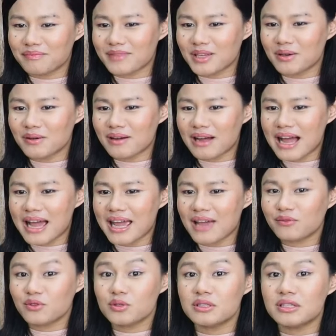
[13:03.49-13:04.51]
you know, I
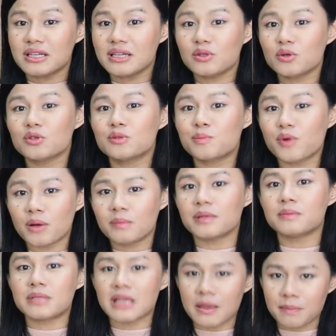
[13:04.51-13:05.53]
have to see those
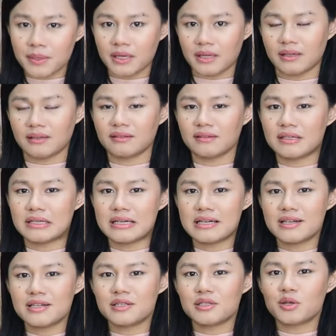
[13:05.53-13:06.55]
problems happening.
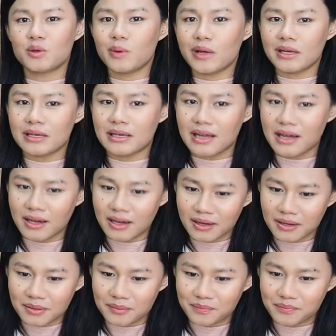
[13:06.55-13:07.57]
So when
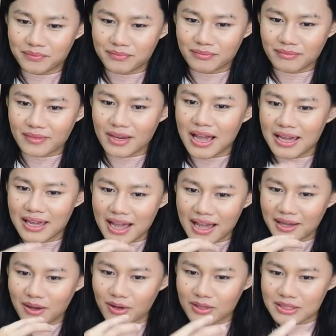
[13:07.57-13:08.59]

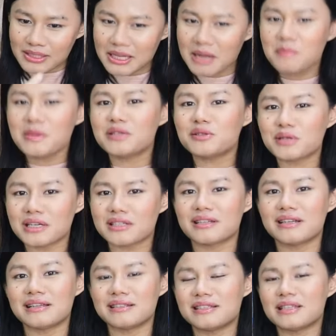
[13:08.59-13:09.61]
I got some
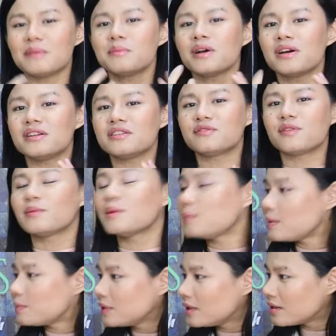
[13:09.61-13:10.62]
education and some courage from the
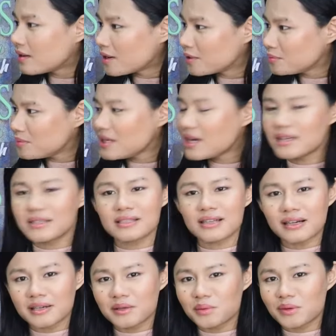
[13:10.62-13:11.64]
people around me, I
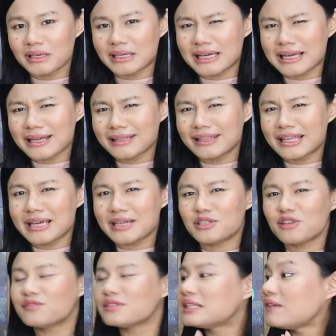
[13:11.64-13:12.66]
started working at the
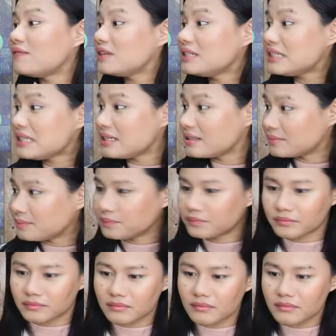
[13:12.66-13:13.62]
age of 17.